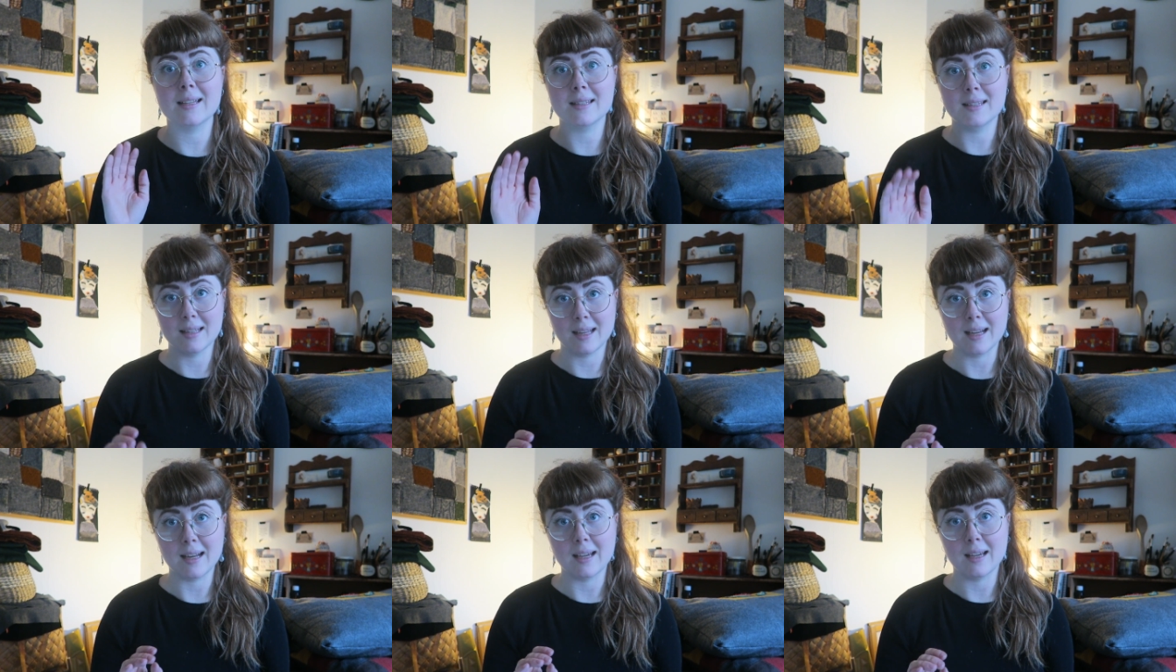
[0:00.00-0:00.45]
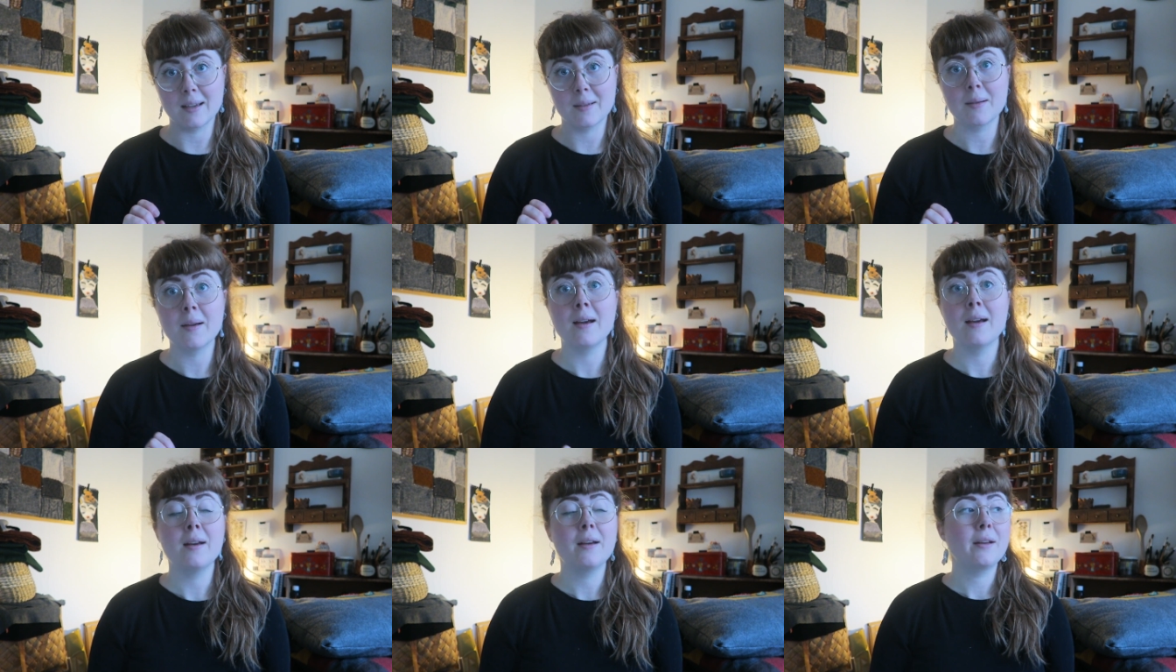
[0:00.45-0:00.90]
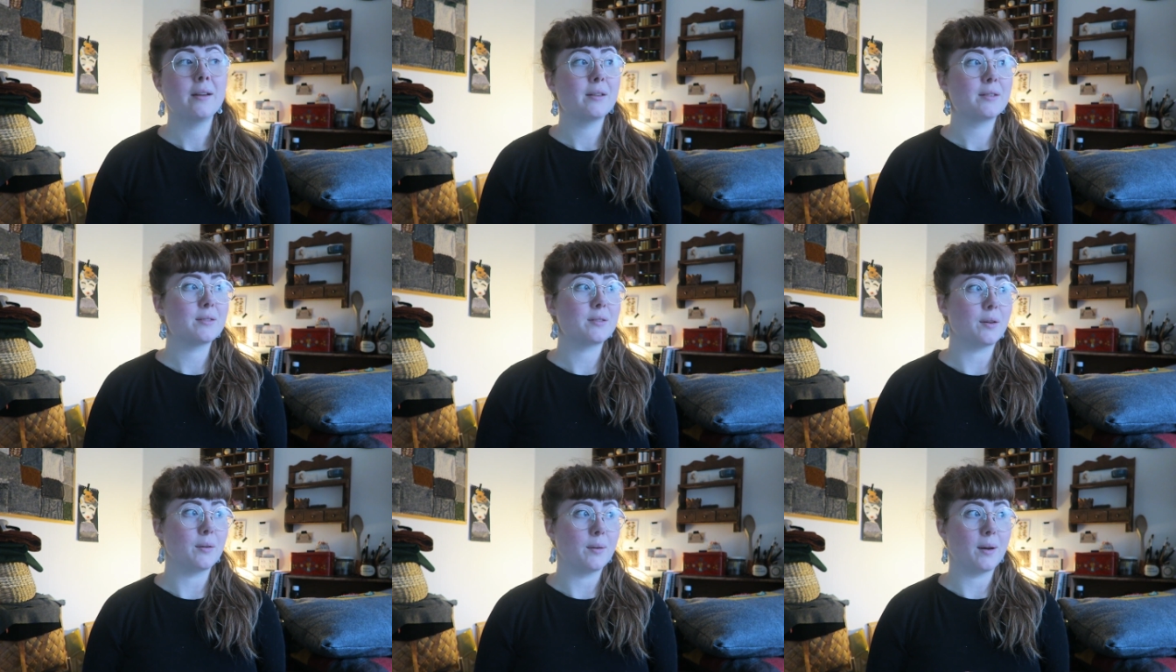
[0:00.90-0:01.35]
is knitting.
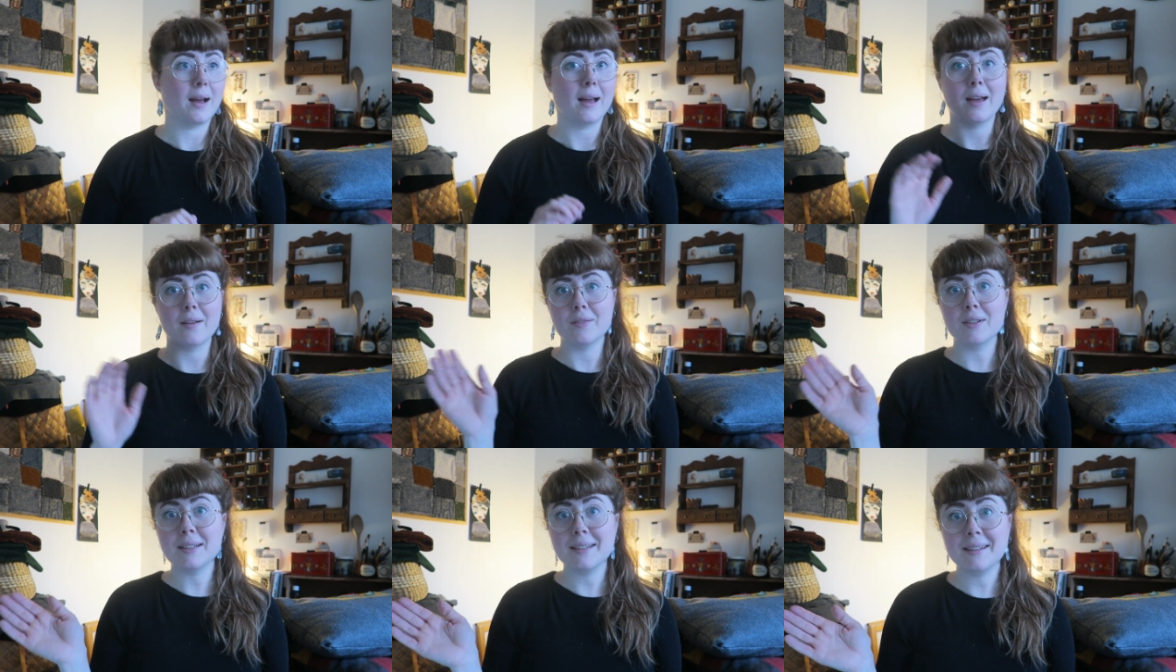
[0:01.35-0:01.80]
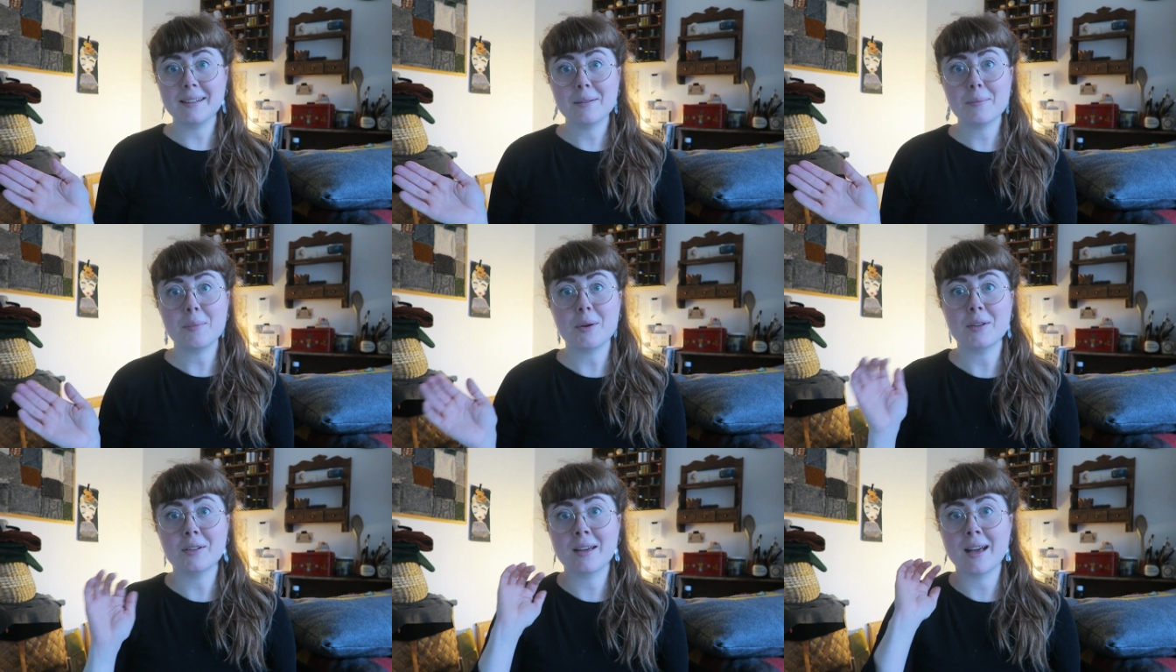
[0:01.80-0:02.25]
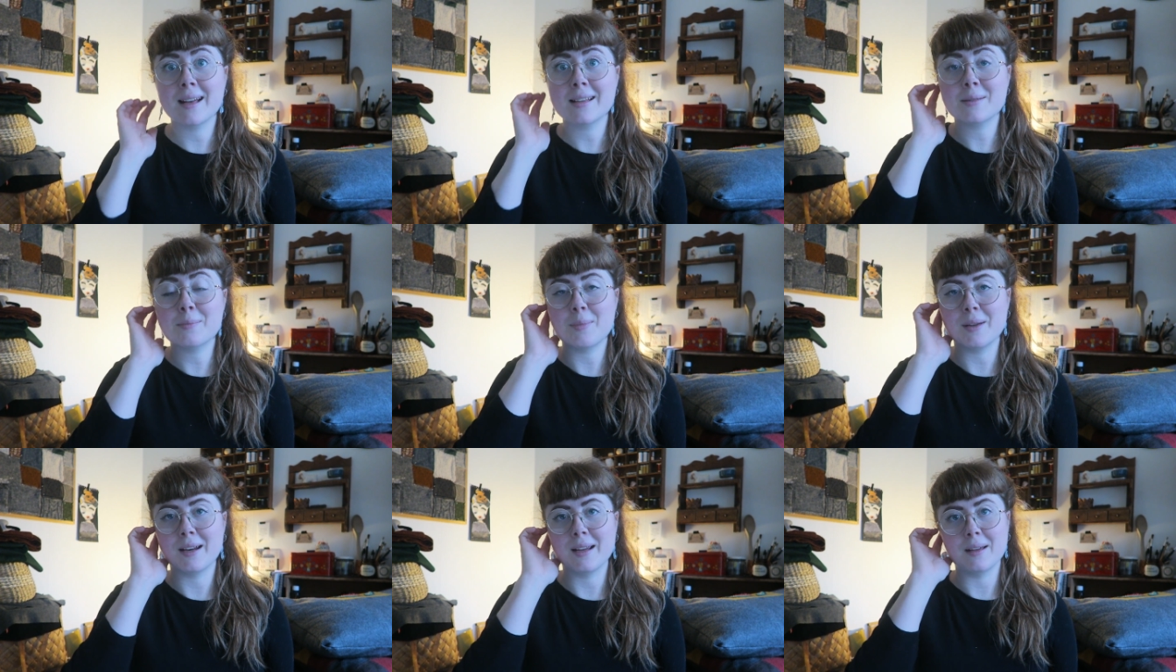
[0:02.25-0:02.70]
So I have a knitting
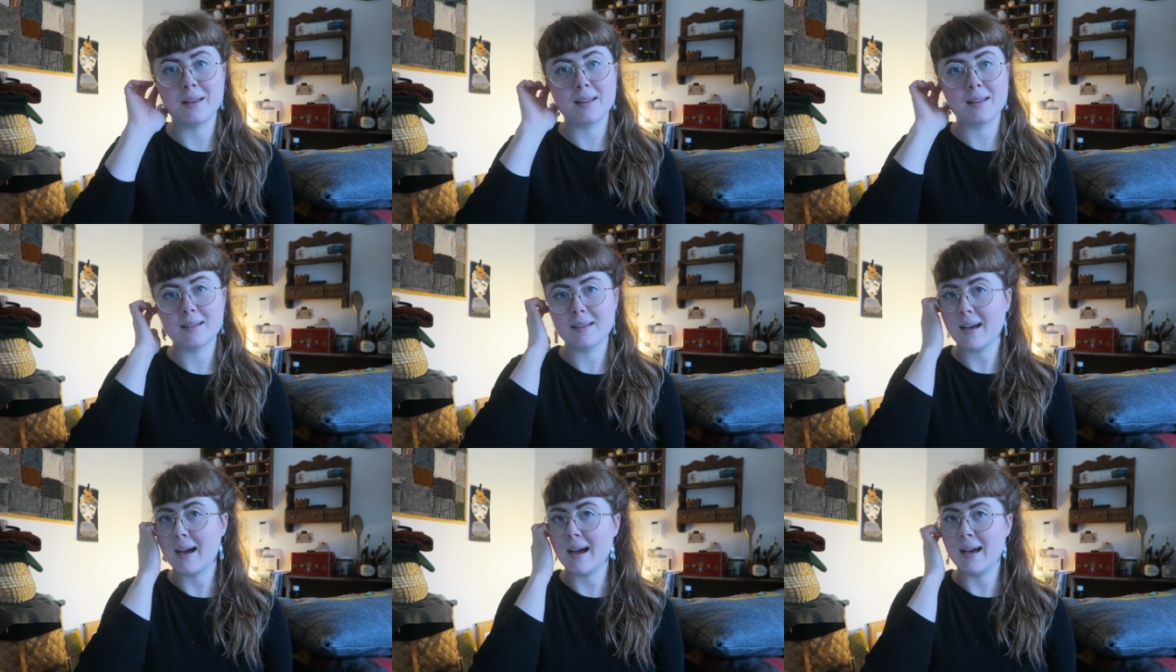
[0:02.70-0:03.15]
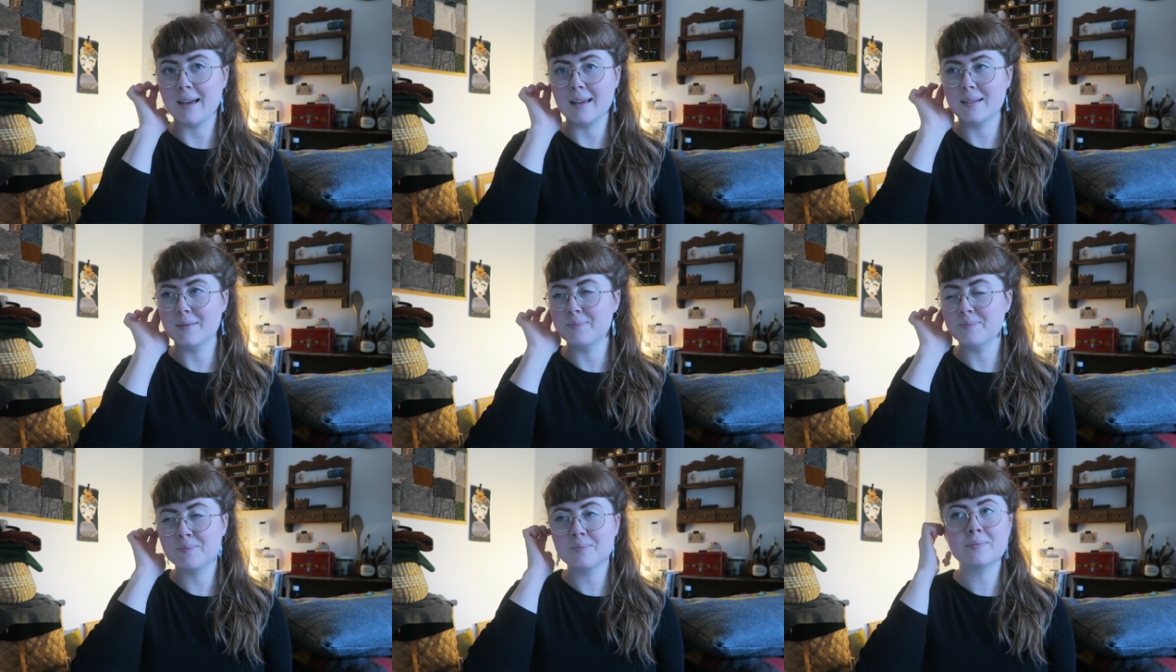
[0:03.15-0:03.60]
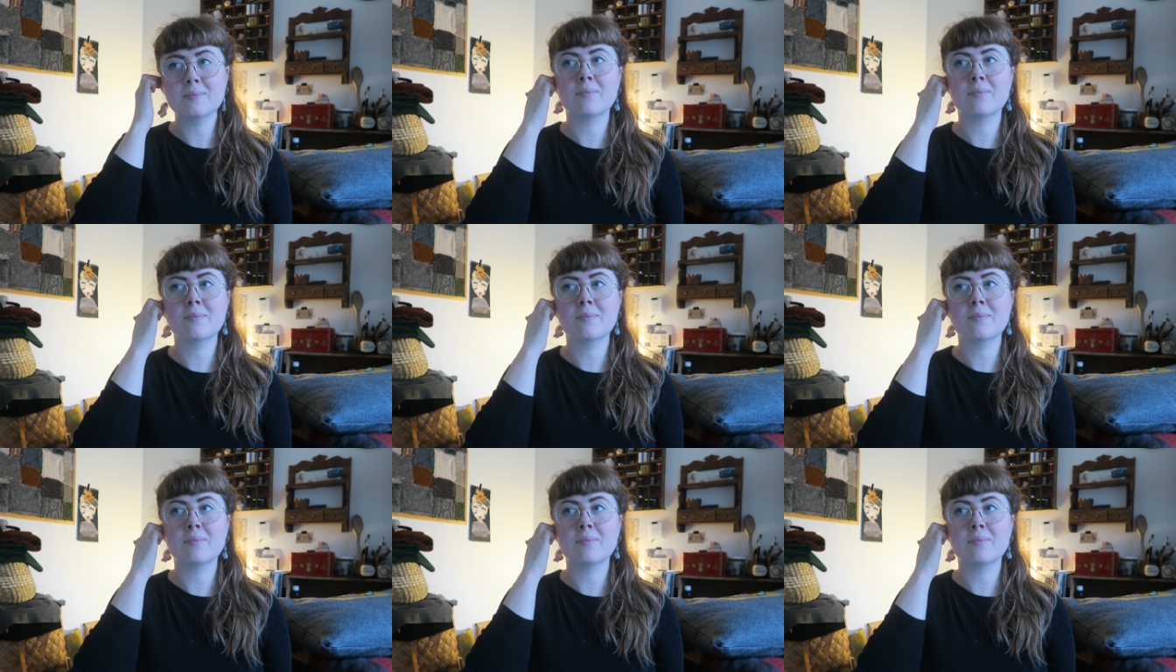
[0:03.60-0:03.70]
podcast, but I